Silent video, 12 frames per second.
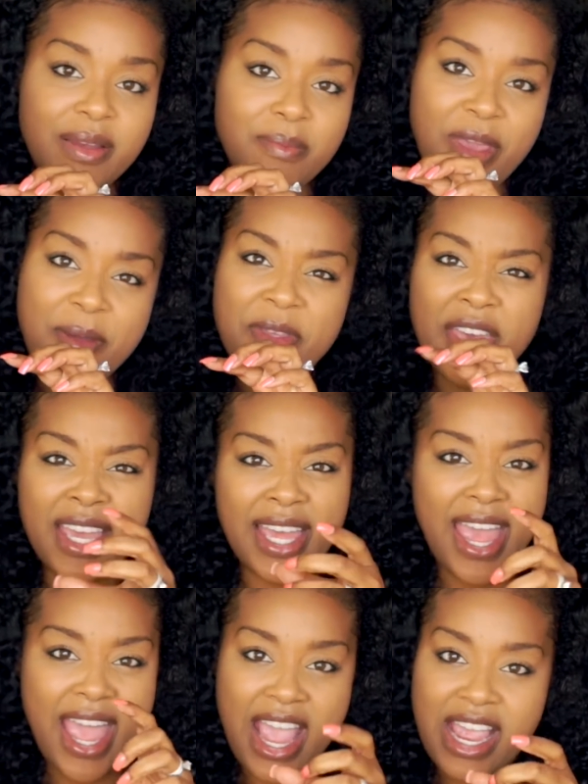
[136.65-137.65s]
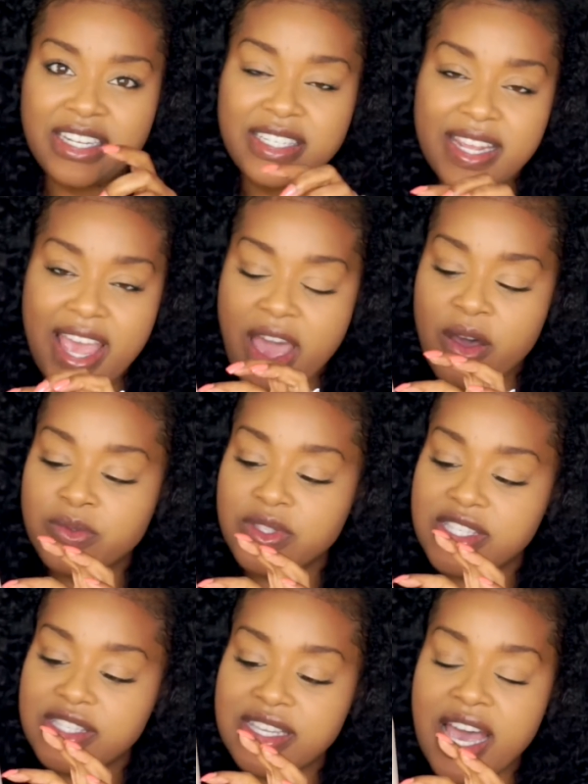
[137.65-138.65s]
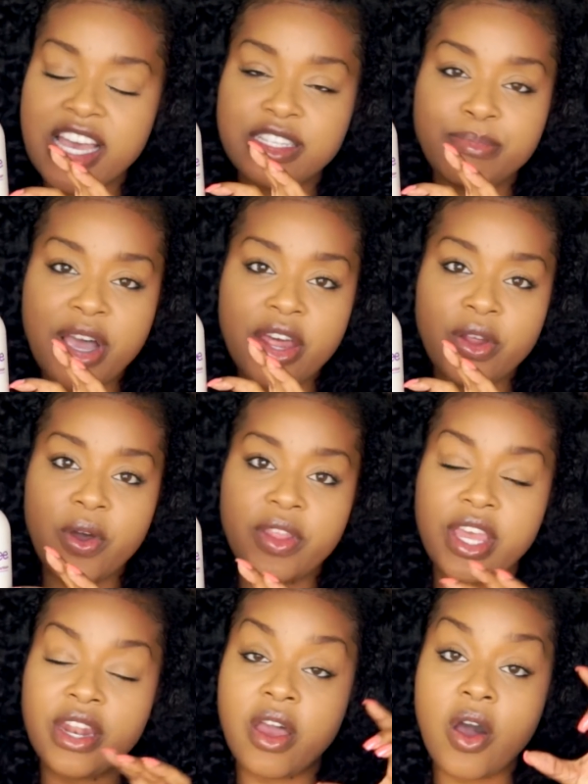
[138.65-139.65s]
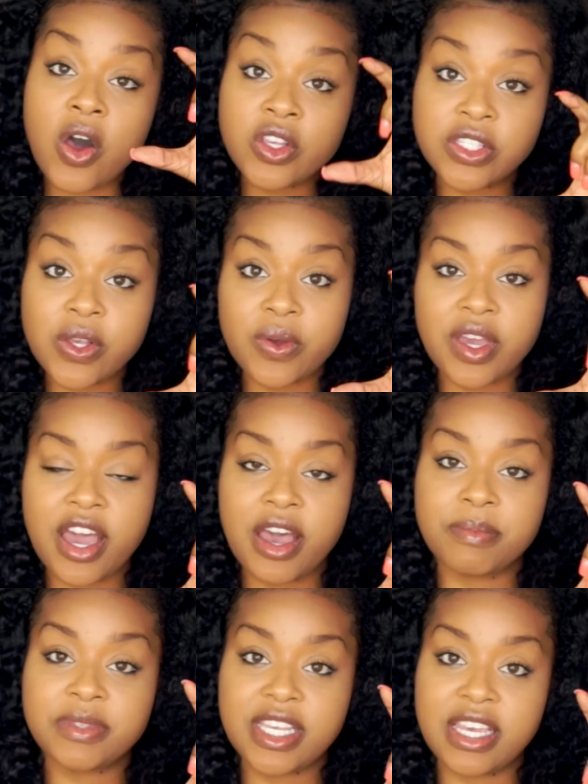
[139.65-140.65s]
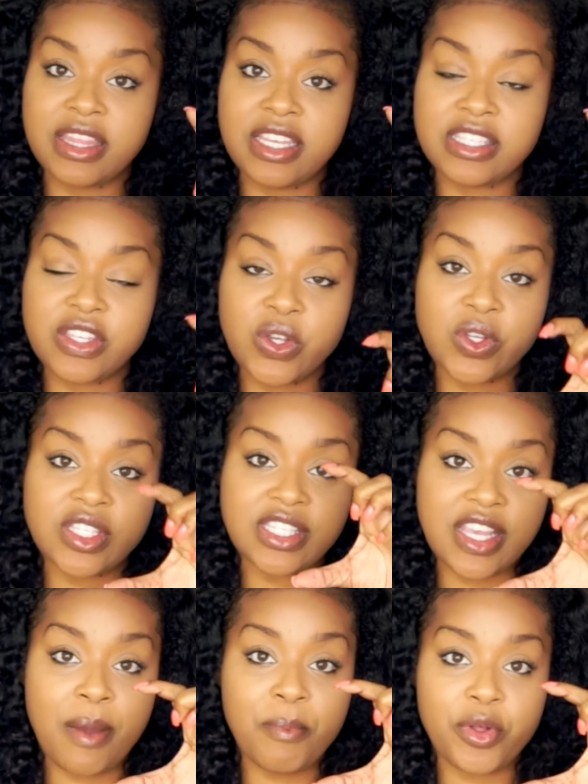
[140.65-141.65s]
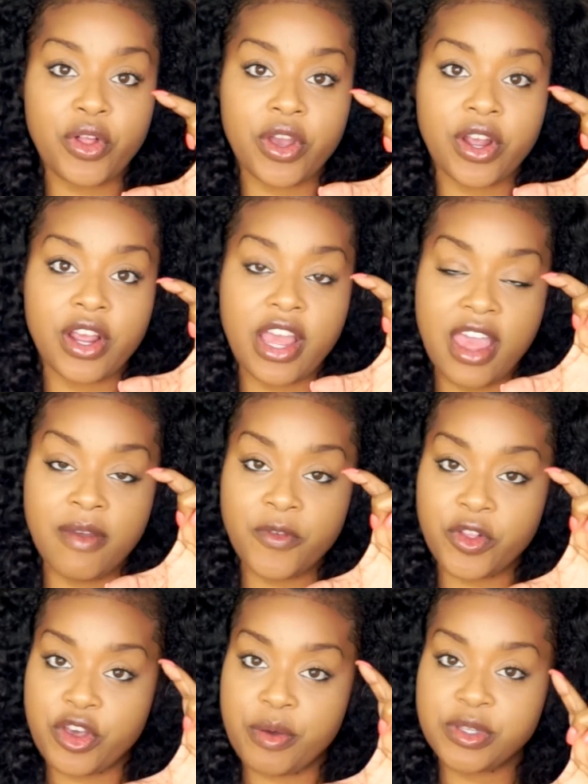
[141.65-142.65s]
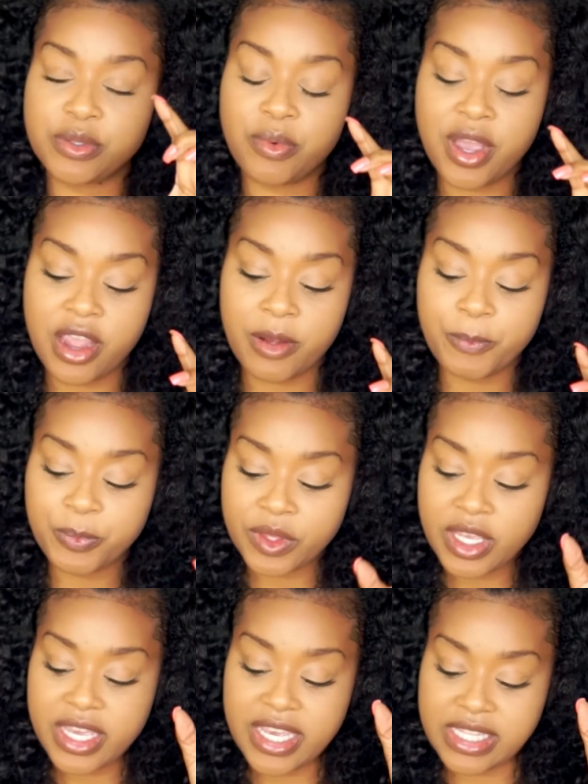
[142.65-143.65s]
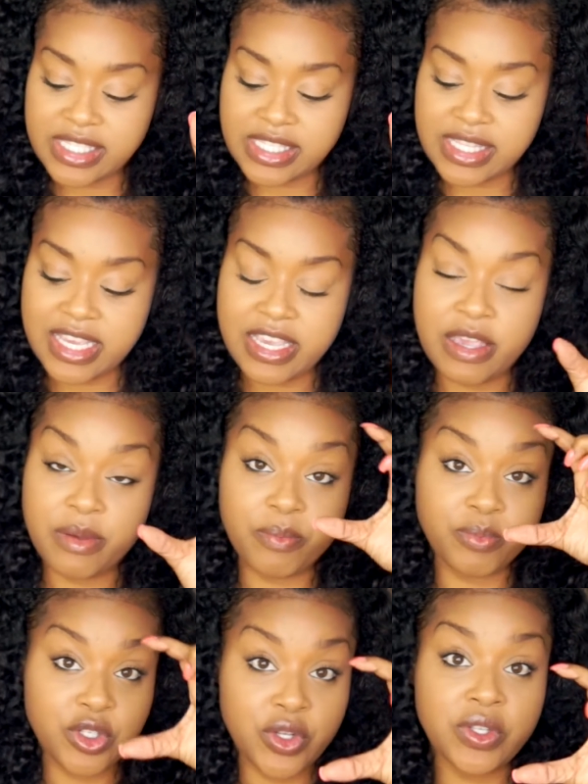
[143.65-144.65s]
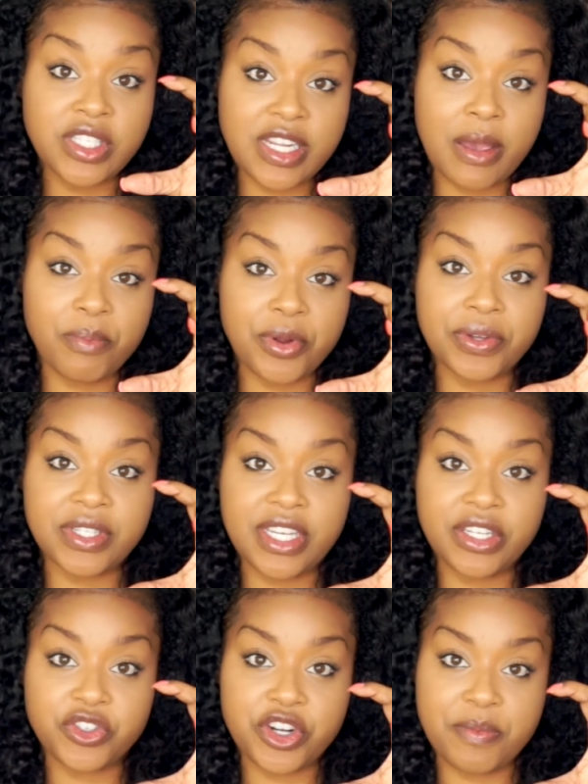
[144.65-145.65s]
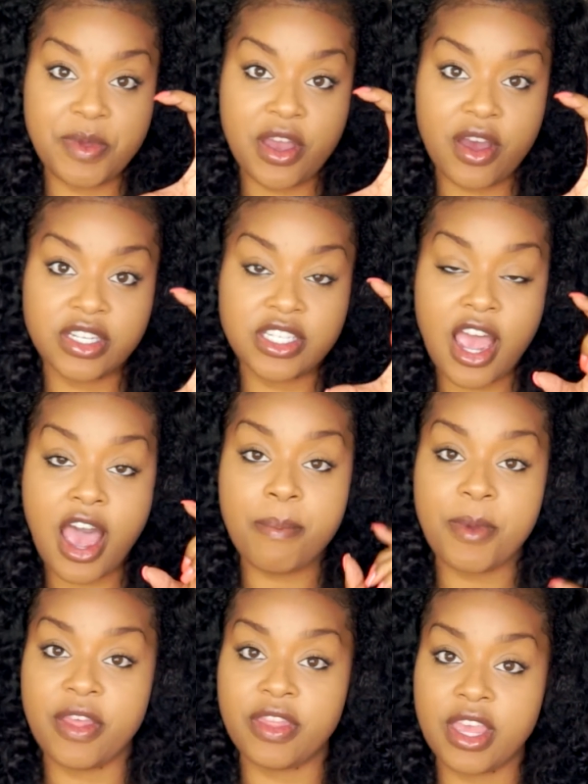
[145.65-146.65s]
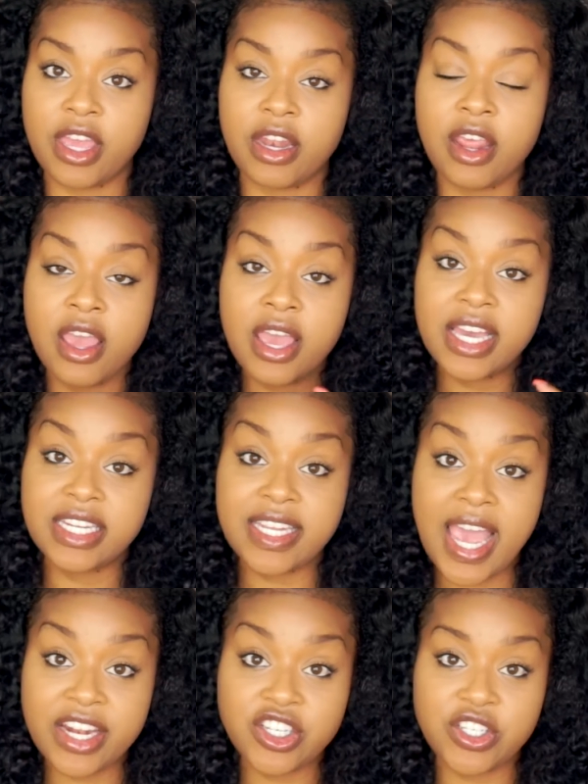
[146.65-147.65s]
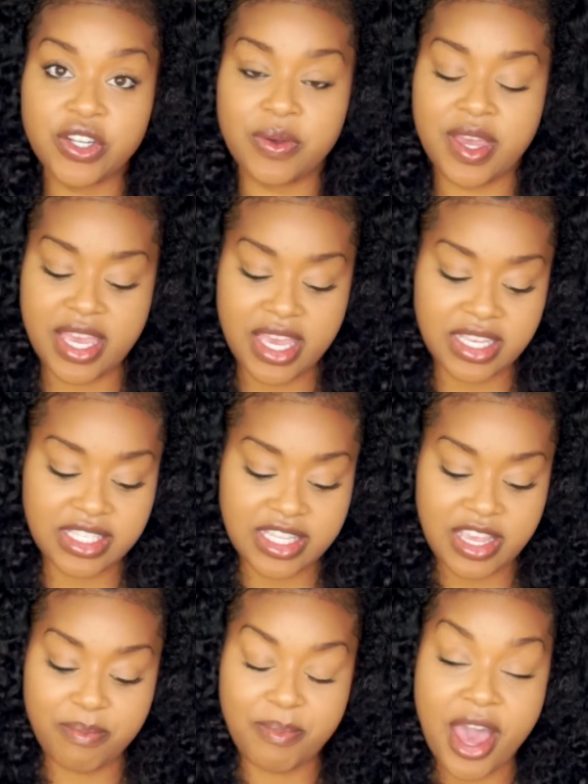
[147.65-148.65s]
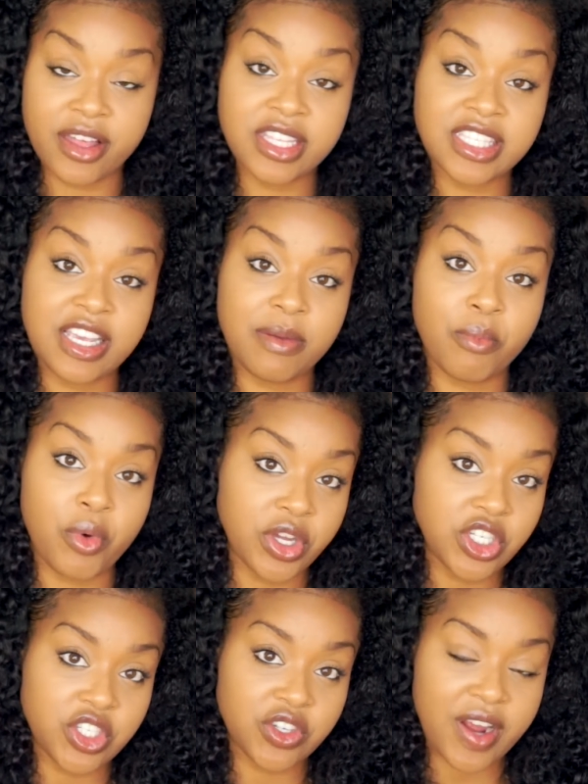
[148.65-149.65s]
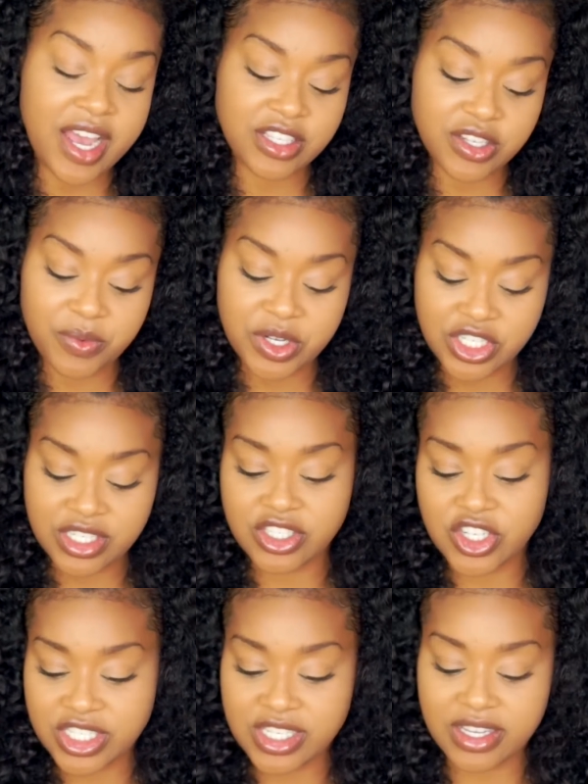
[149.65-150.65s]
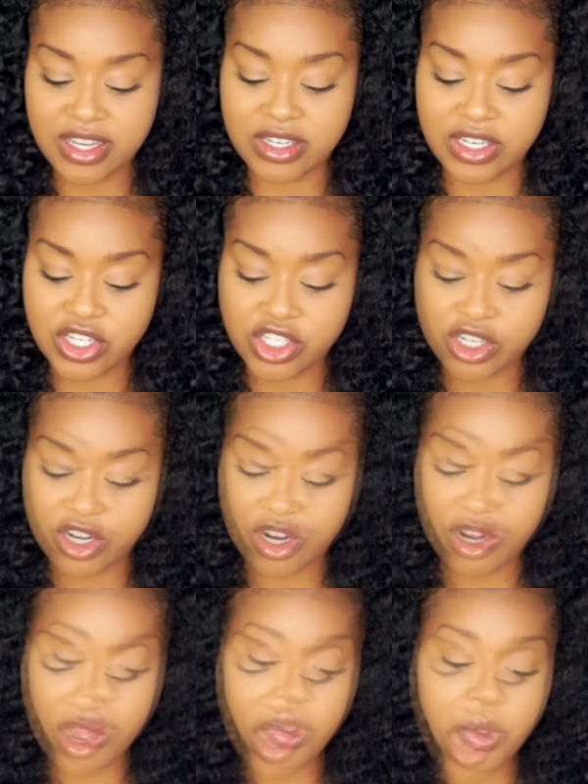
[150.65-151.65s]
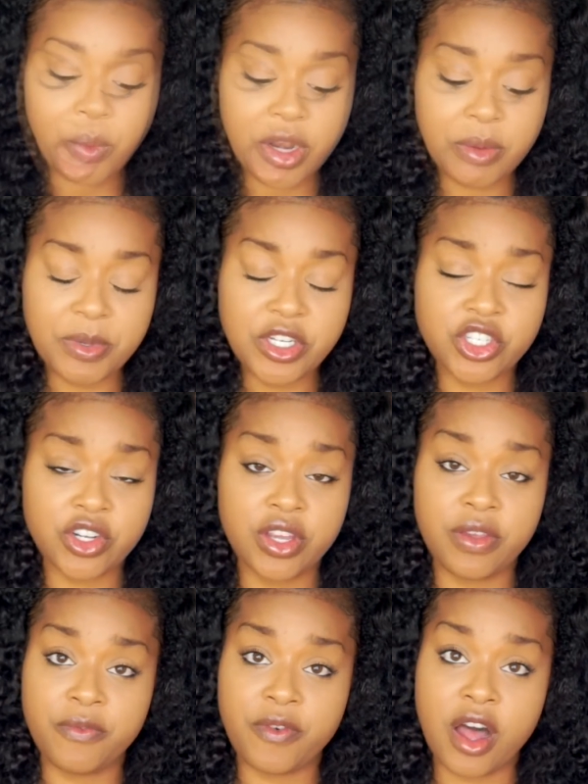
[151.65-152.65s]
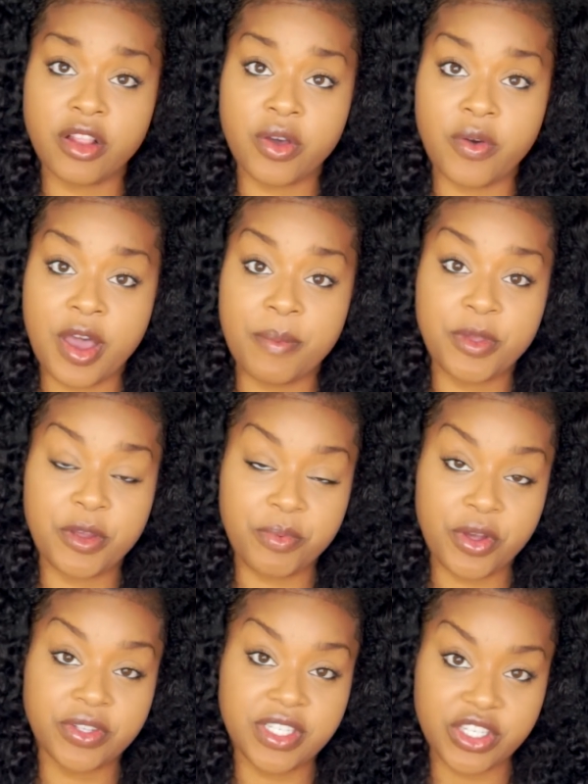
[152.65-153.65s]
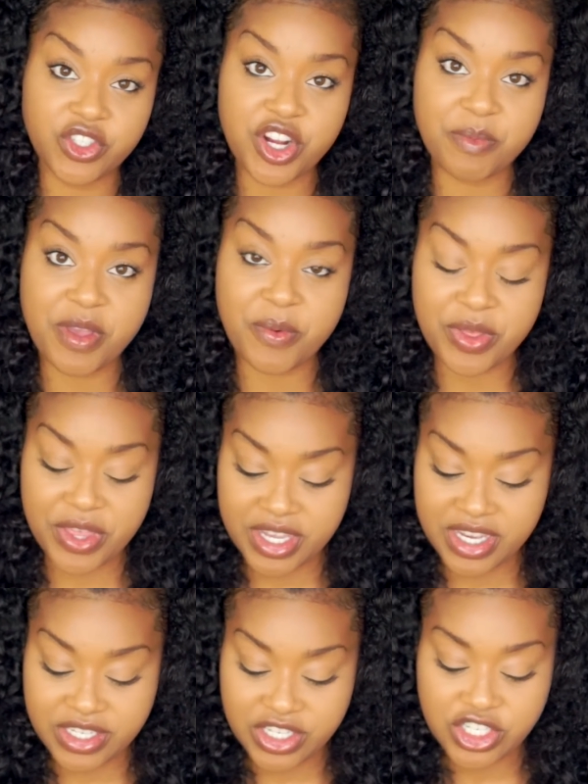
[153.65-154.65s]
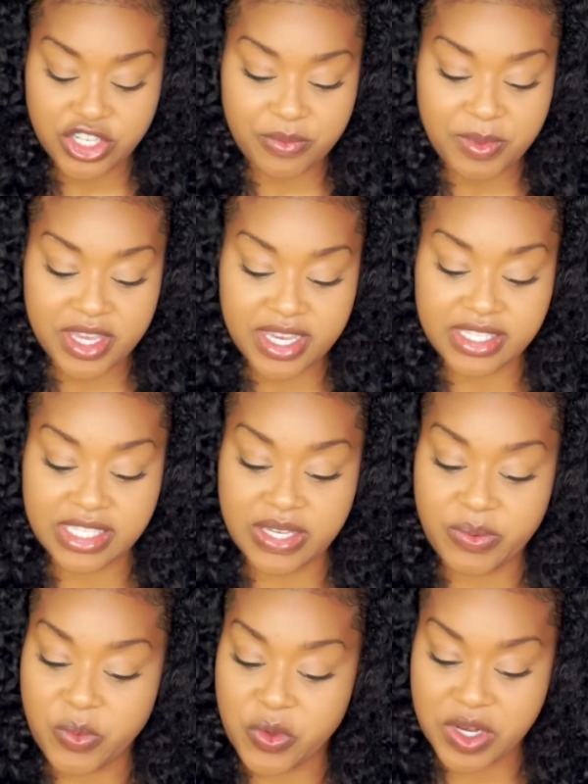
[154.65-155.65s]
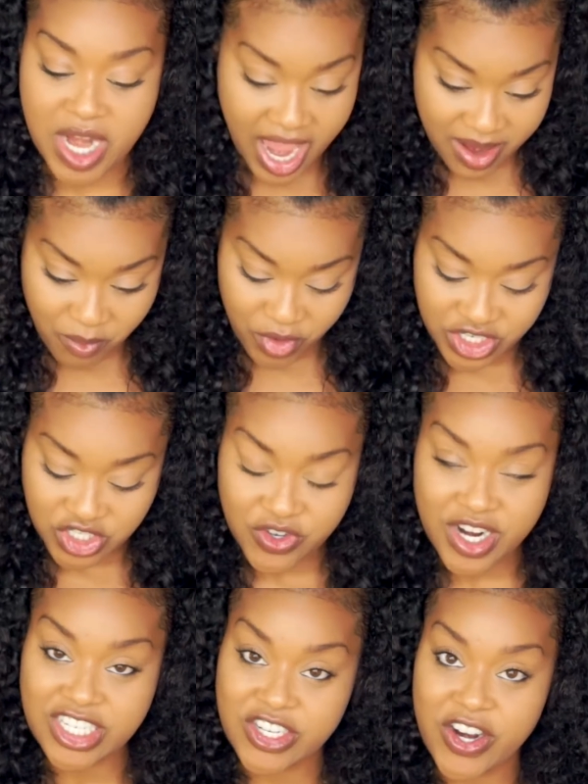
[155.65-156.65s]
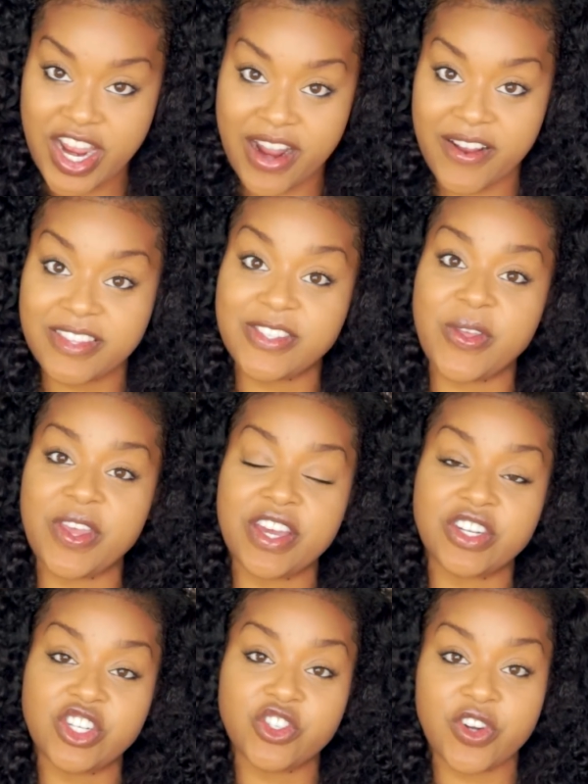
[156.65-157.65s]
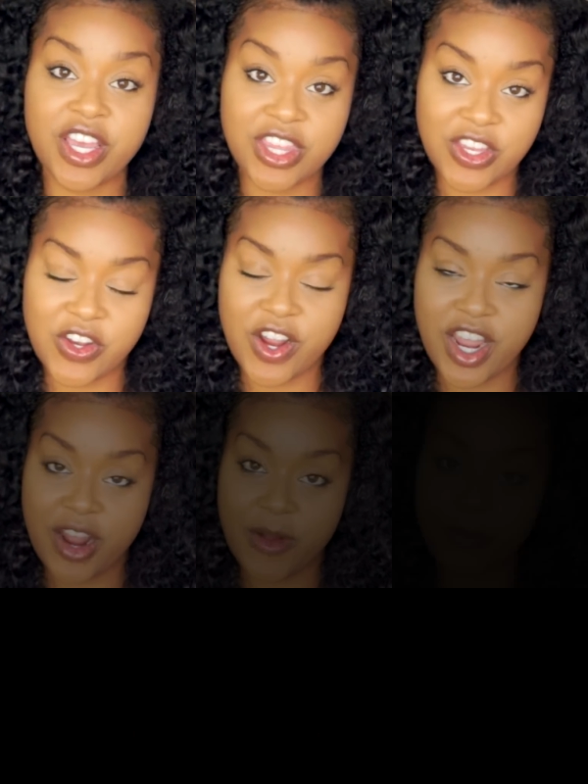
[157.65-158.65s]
maybe like an 8-ounce size bottle, and then it also comes in these little sampler envelopes where it's the 2-step protein treatment on top, and then attached to it is the balancing moisturizer, which is just a conditioner. You want to be sure you follow up your protein treatment with the conditioner because it will not moisturize your hair. It's only going to strengthen your hair.